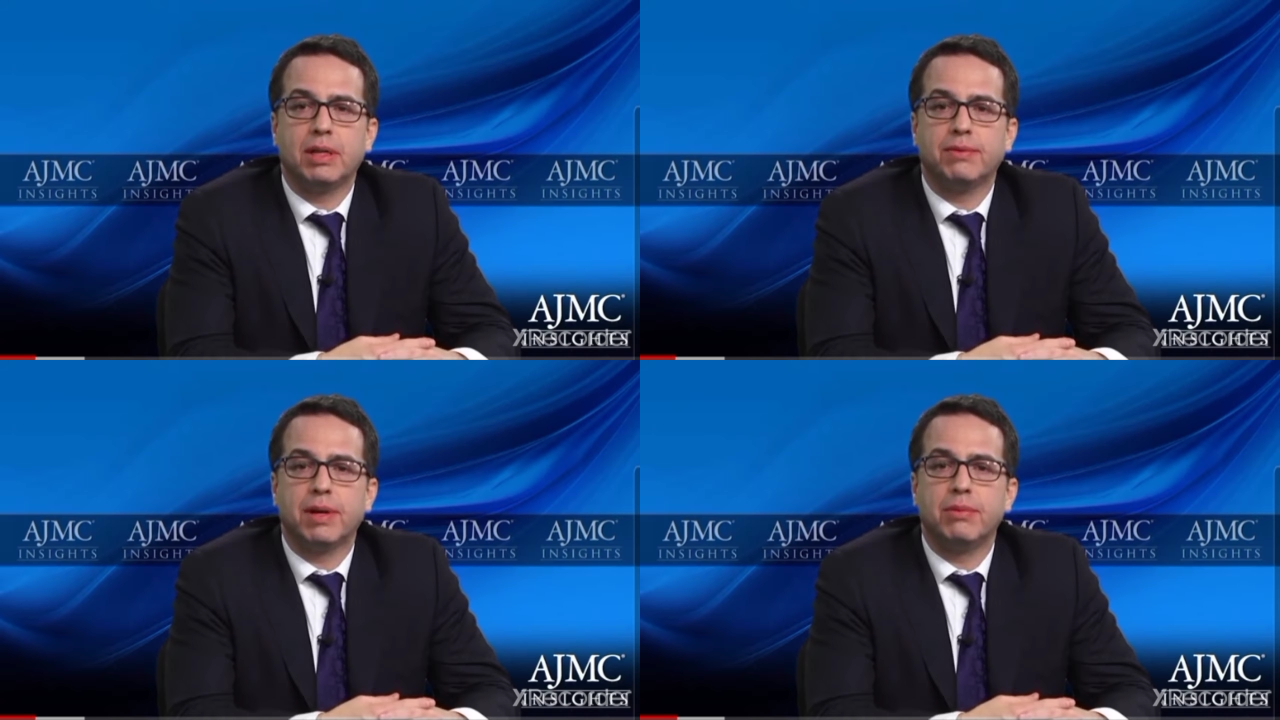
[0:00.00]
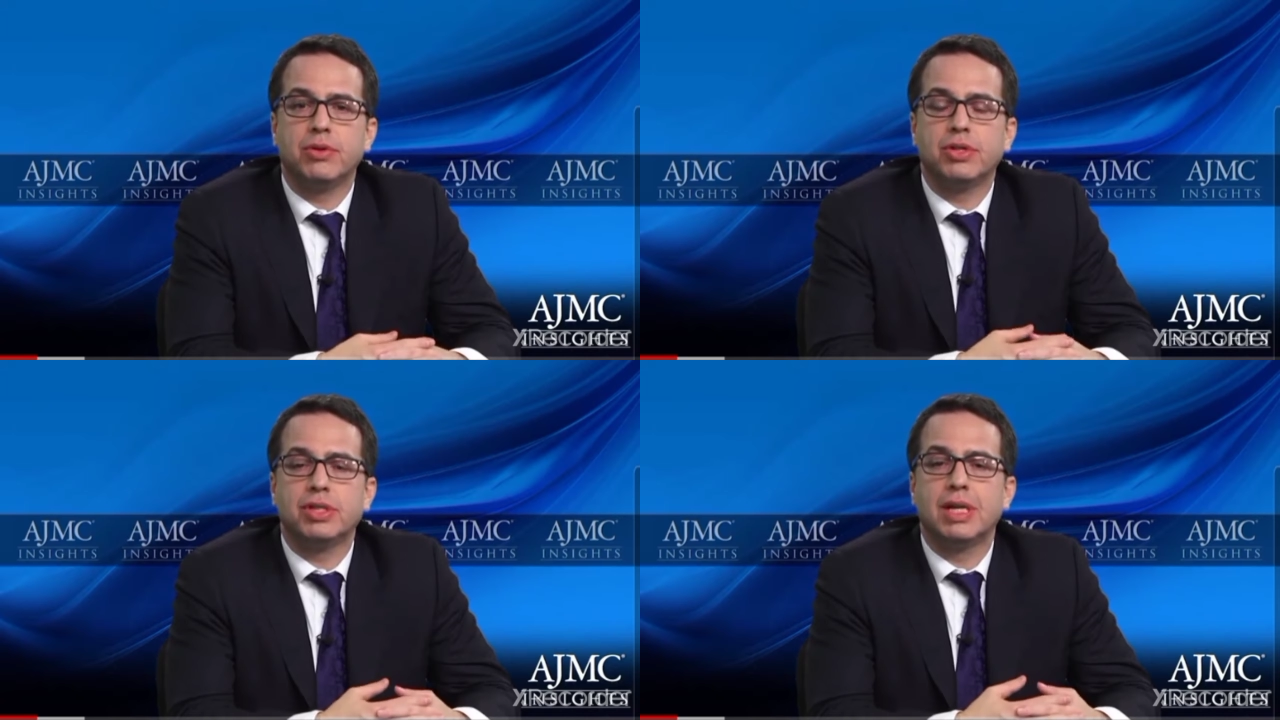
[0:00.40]

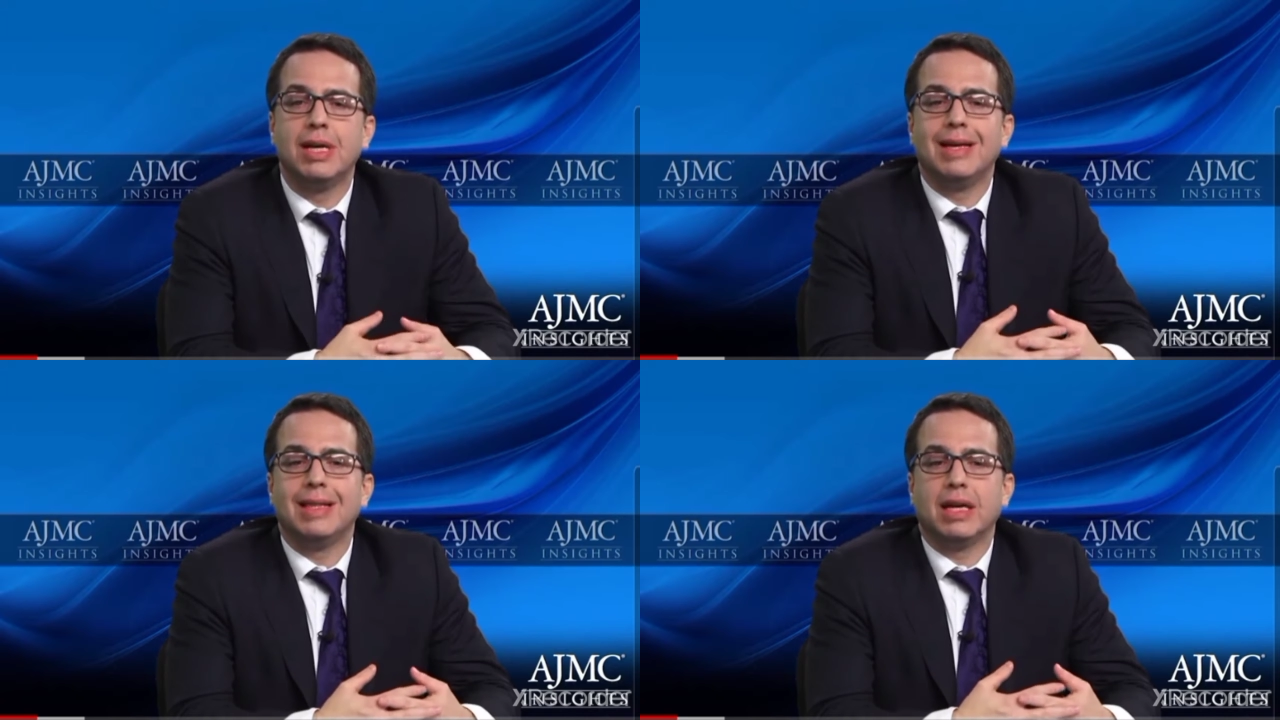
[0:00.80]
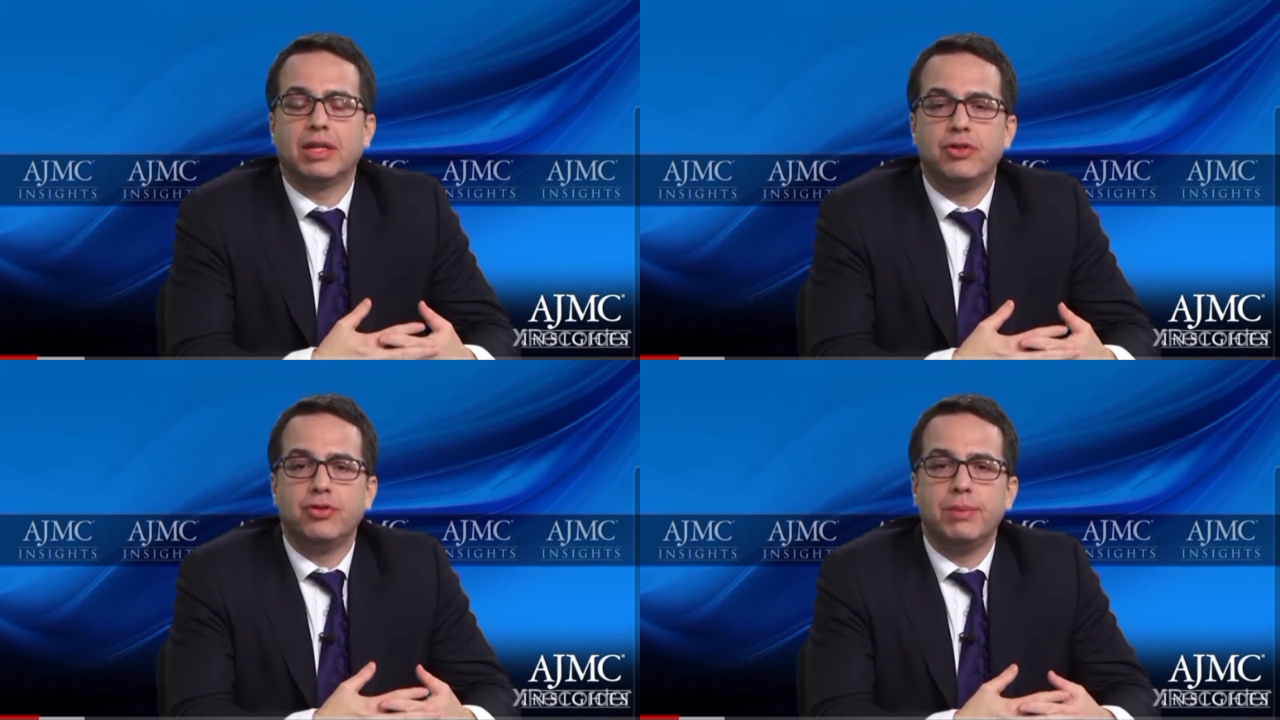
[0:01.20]
myelofibrosis that
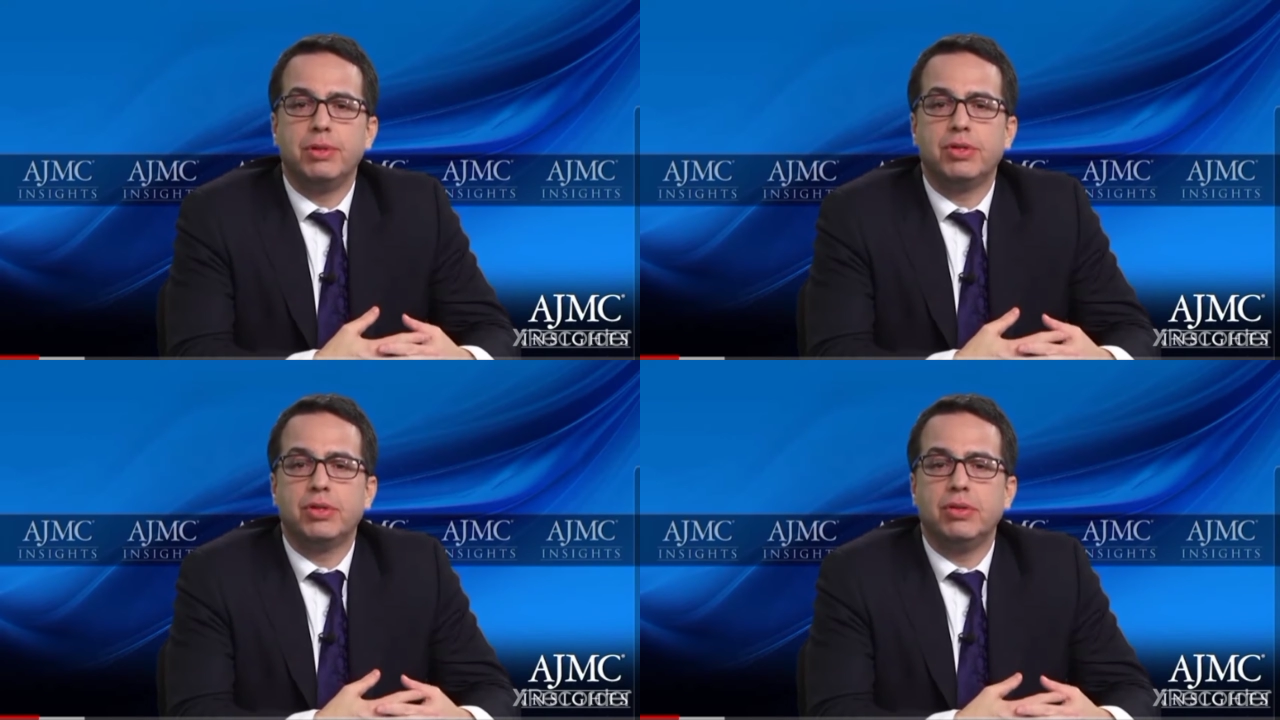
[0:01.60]
contributes